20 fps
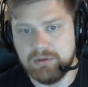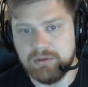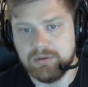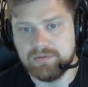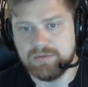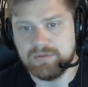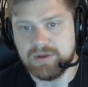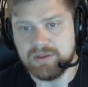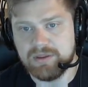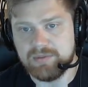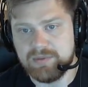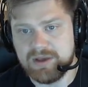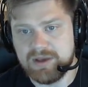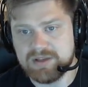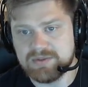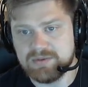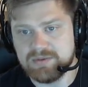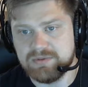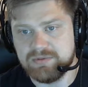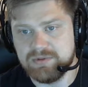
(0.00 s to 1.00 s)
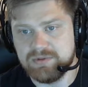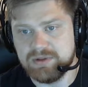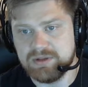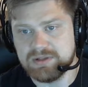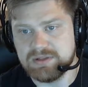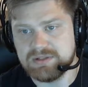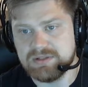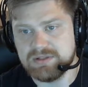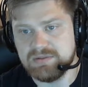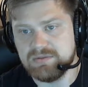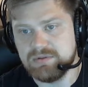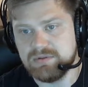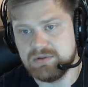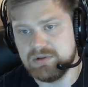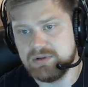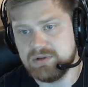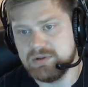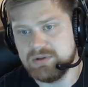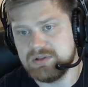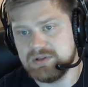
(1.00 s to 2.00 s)
find the password for the next level
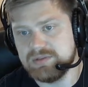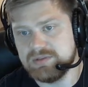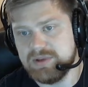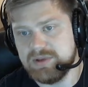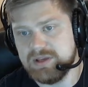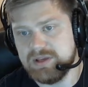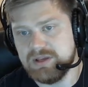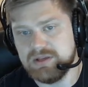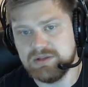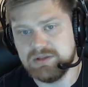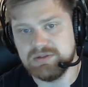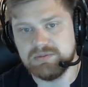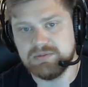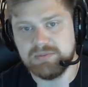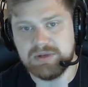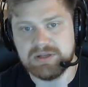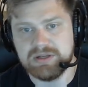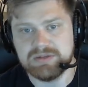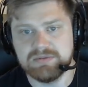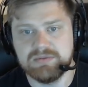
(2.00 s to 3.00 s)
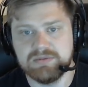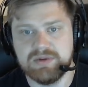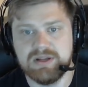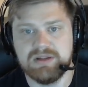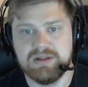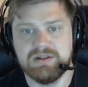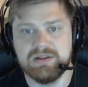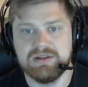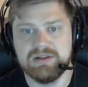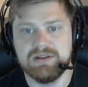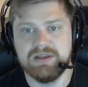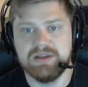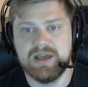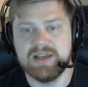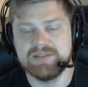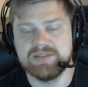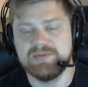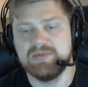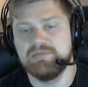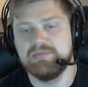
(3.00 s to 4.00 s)
on this page, but right-clicking
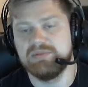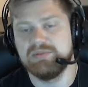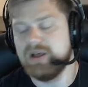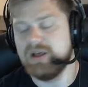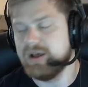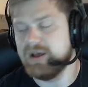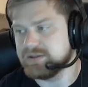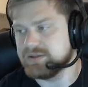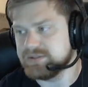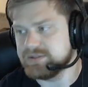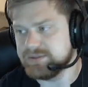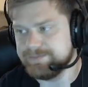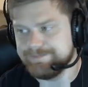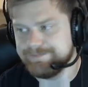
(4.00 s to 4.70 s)
has been blocked.